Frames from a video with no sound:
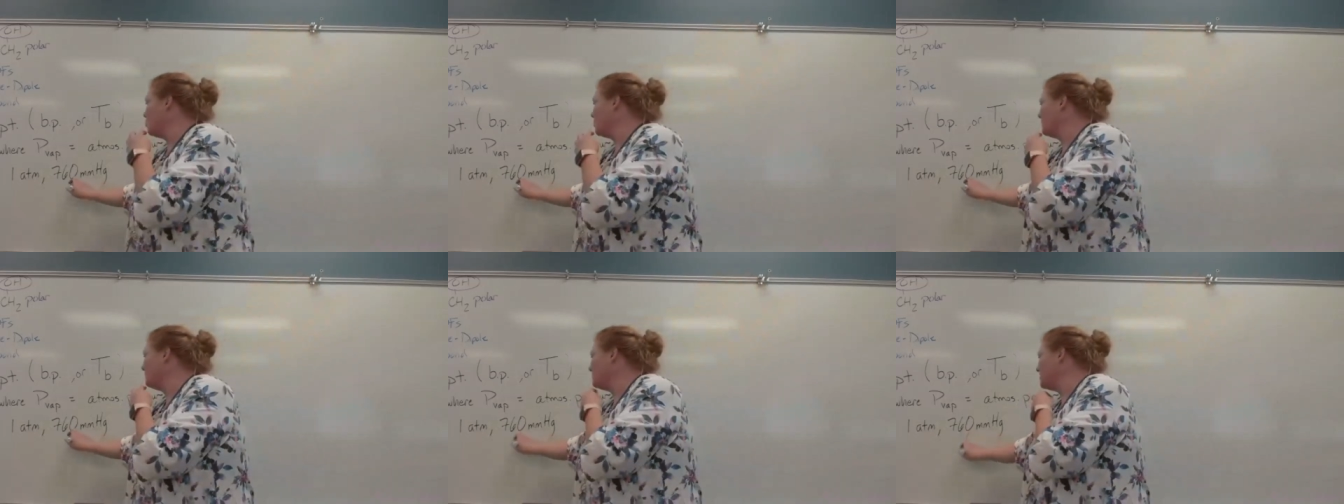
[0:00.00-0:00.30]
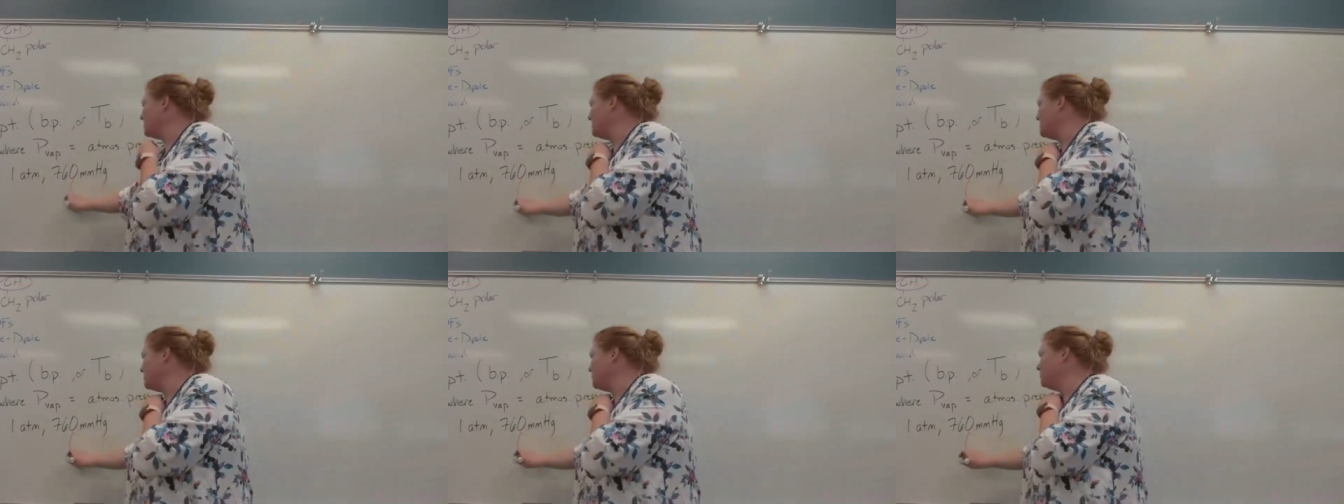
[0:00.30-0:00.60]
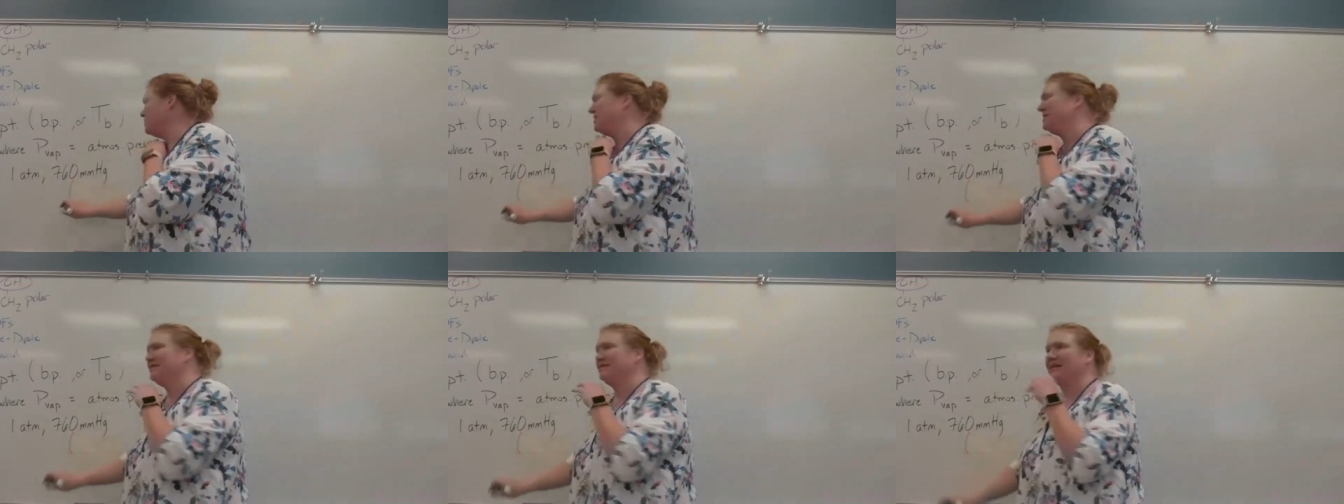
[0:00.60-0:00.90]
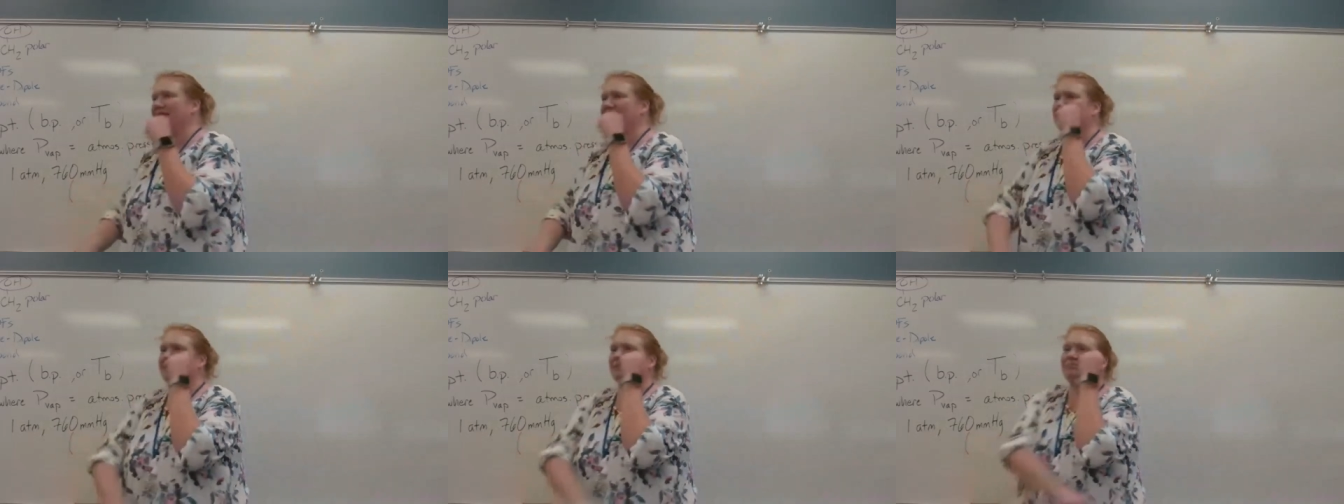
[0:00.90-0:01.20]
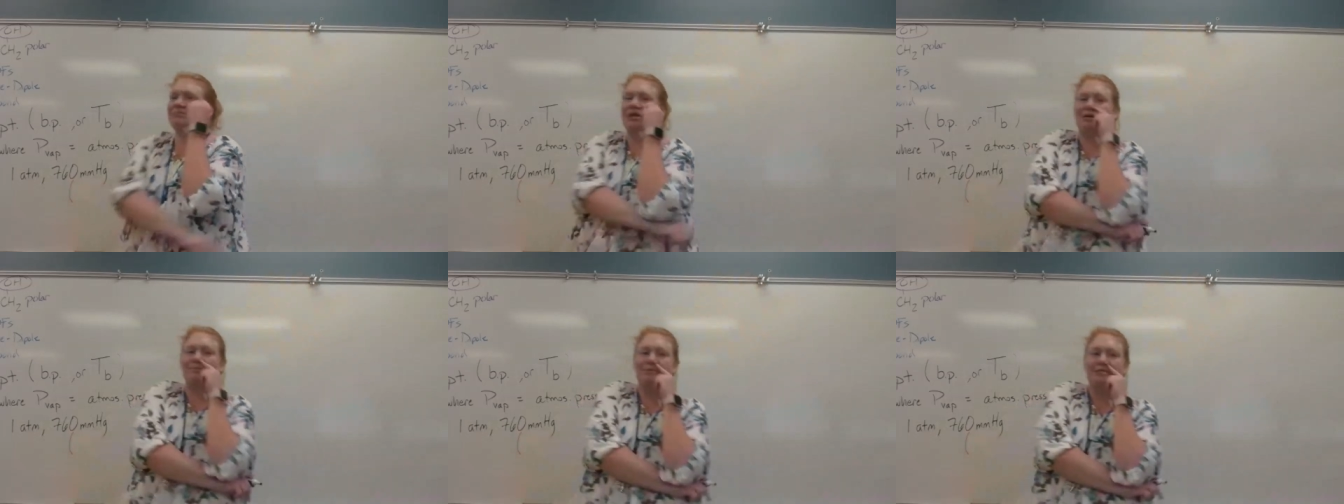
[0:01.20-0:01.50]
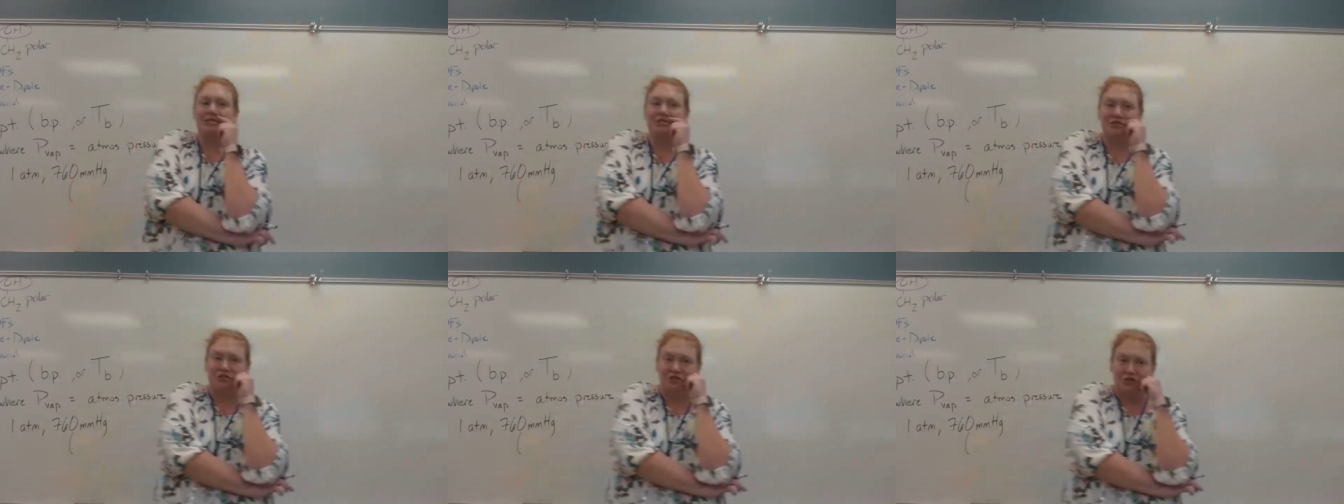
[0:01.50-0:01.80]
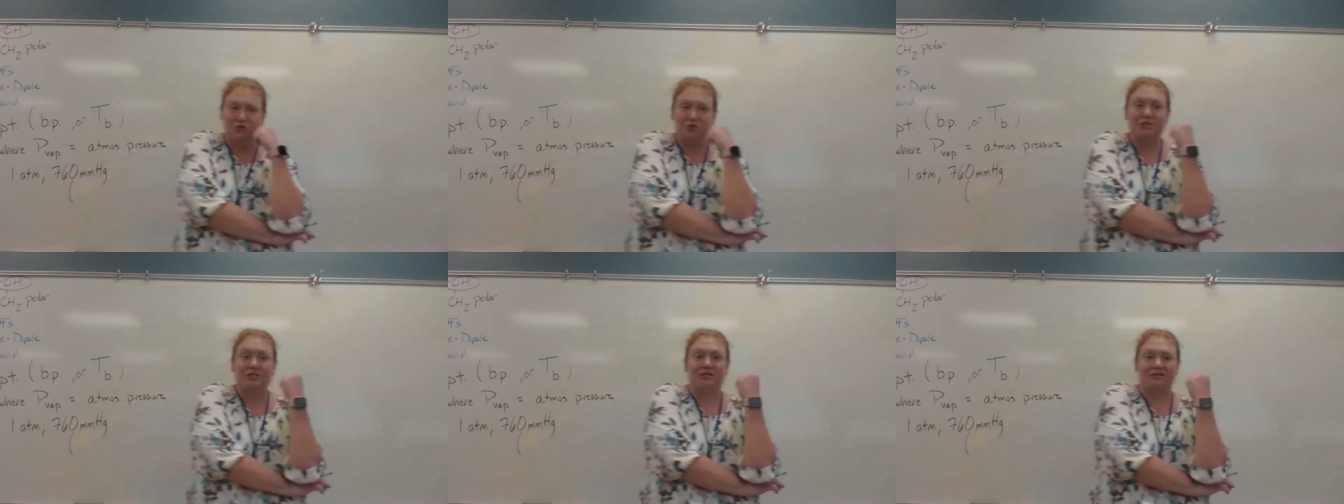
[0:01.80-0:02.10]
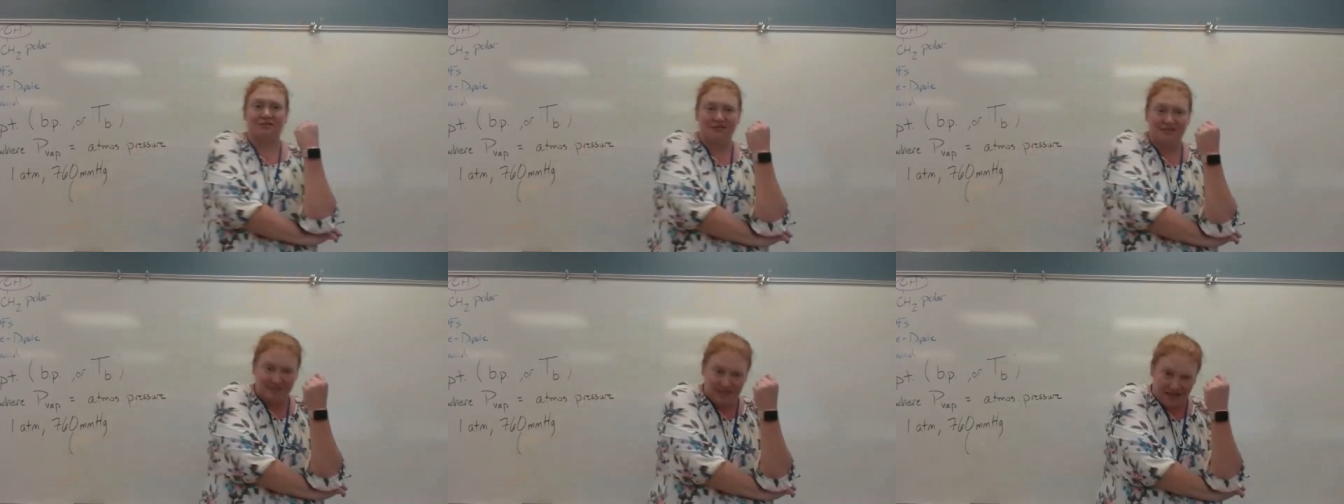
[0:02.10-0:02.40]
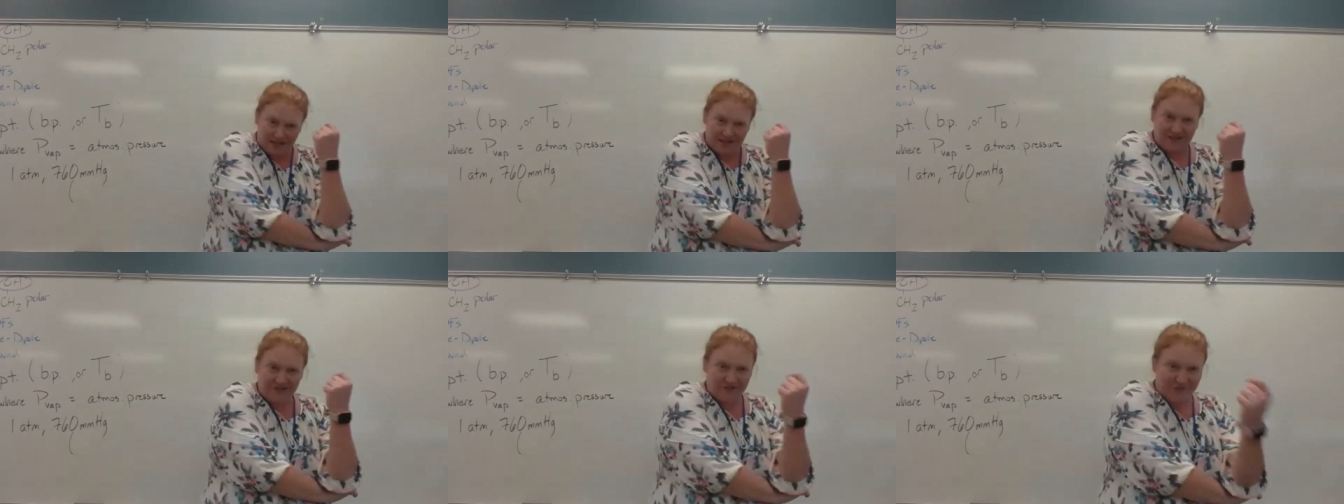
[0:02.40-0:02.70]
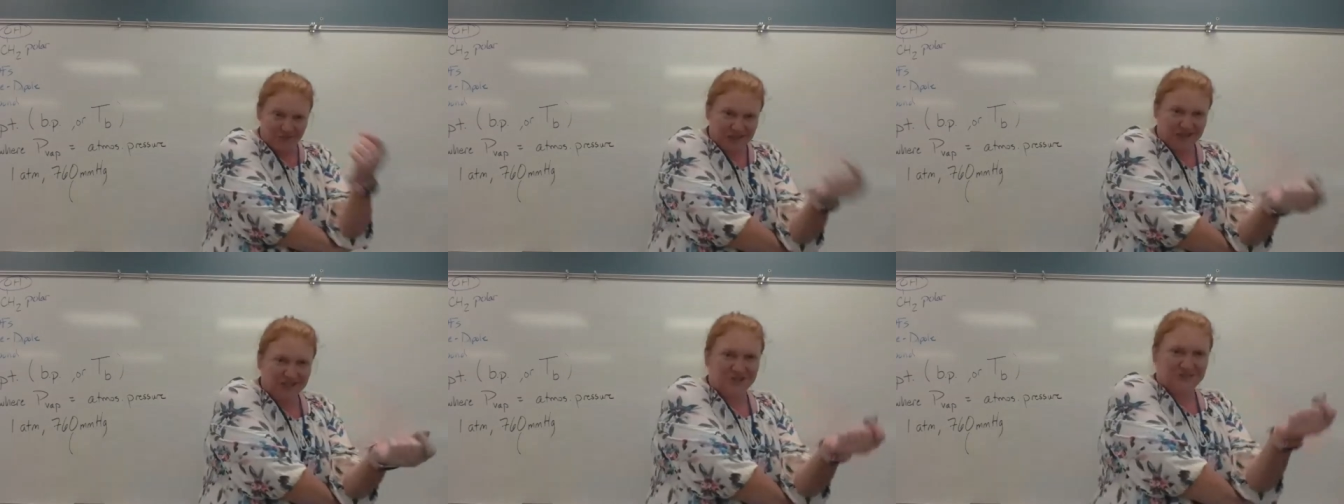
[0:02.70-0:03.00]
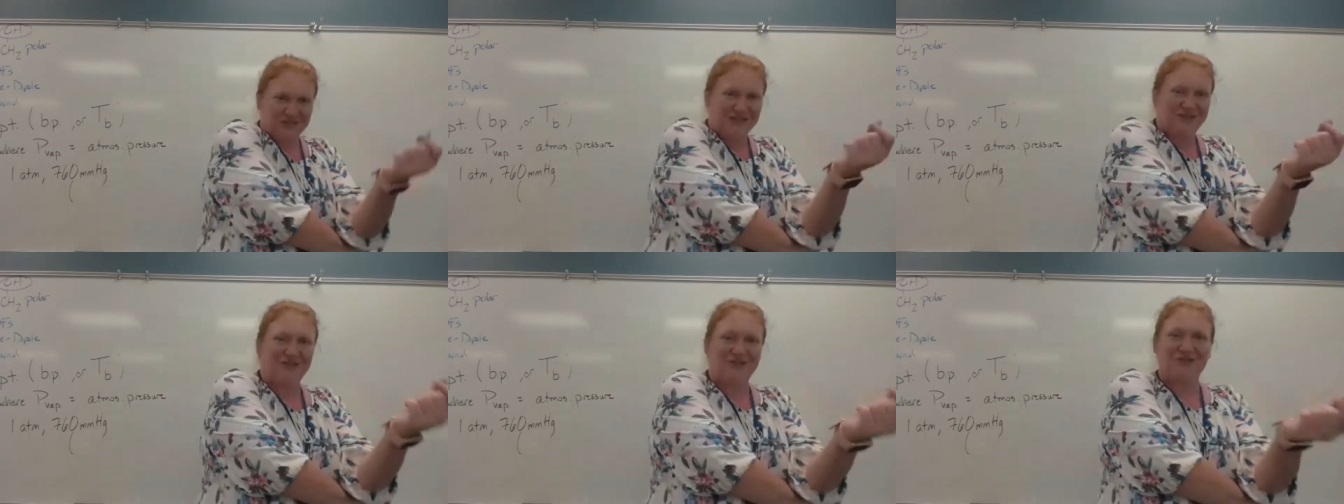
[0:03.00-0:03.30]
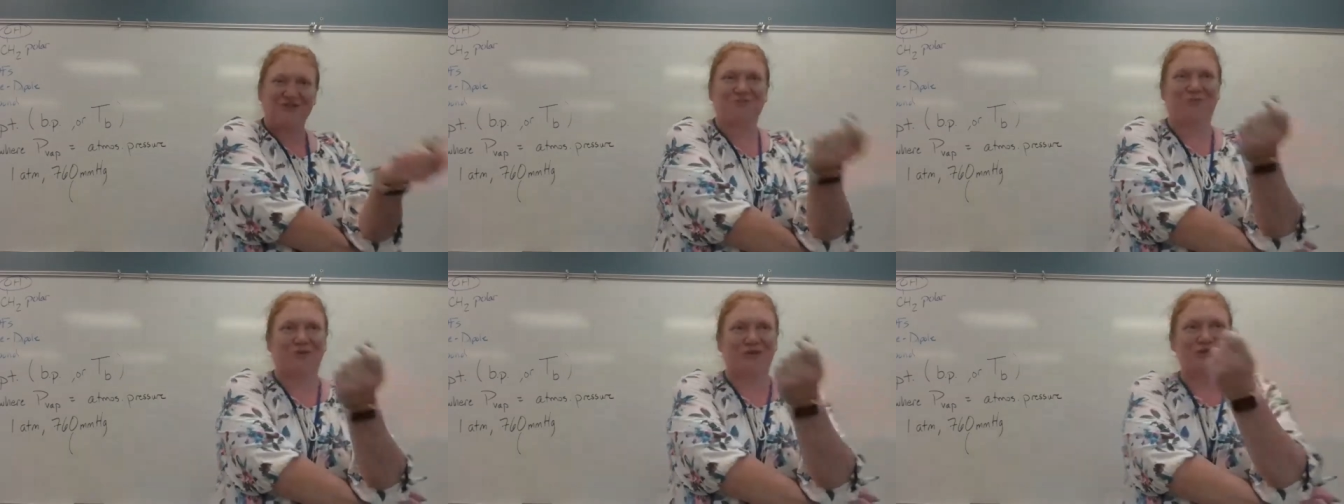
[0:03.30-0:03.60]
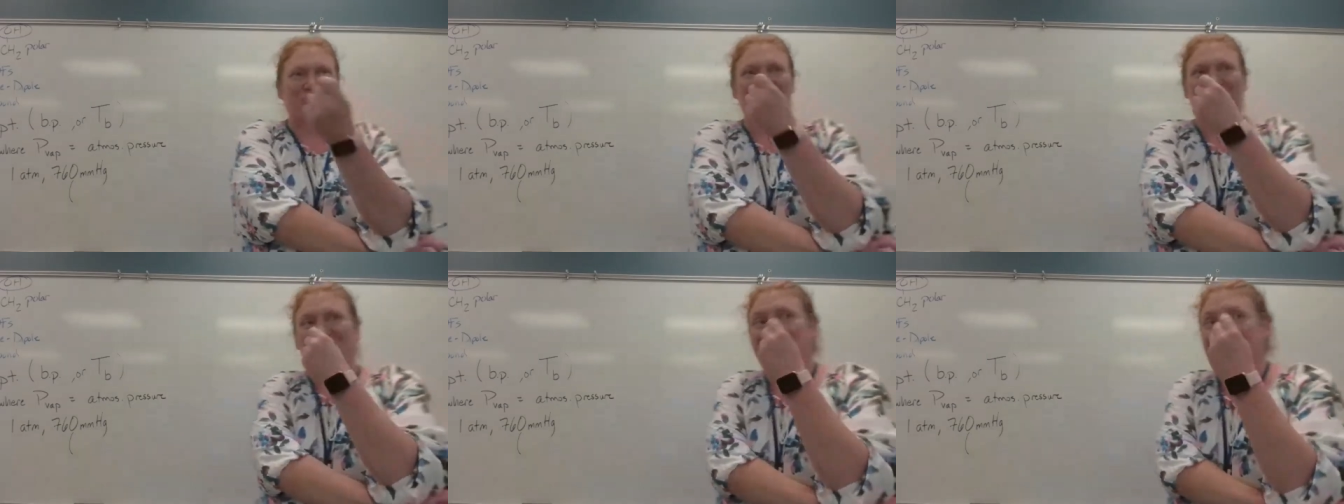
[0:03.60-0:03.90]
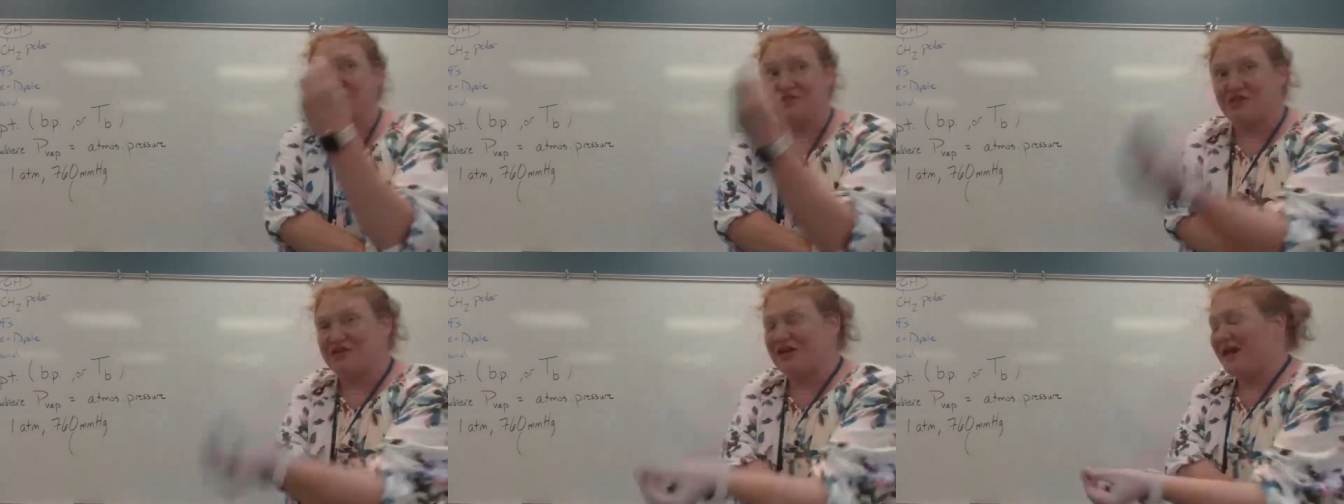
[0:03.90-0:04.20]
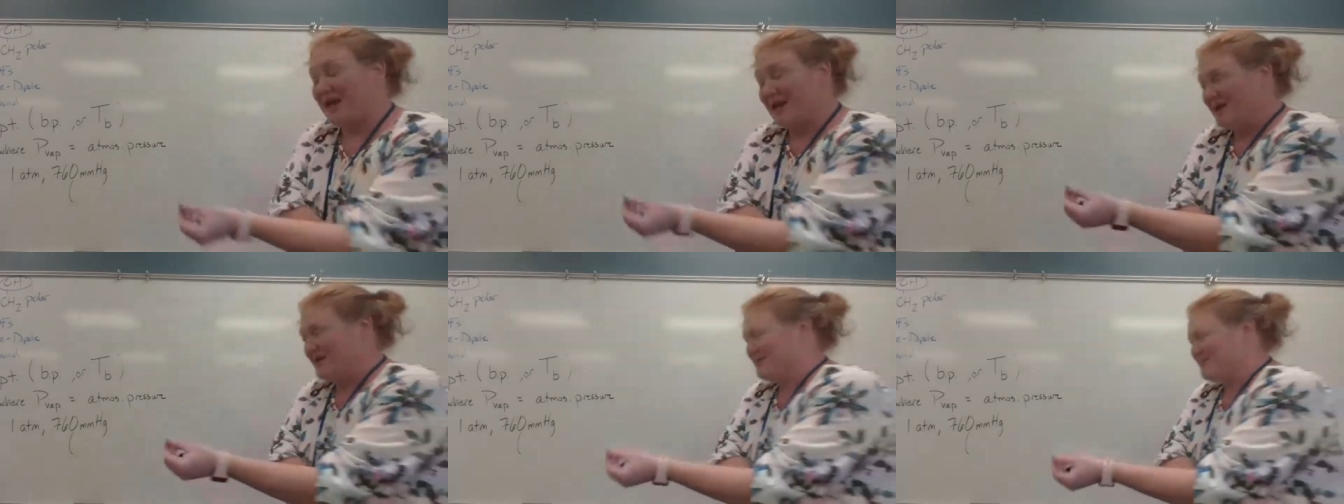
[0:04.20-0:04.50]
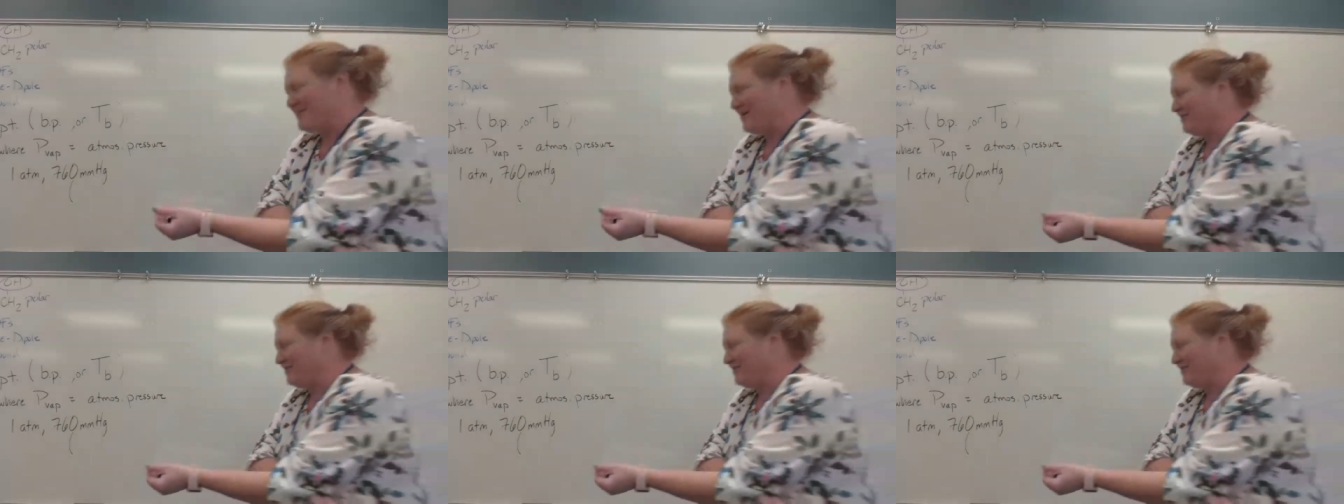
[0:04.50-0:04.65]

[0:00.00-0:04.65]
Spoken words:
another equivalent unit that sometimes gets used instead of millimeters of mercury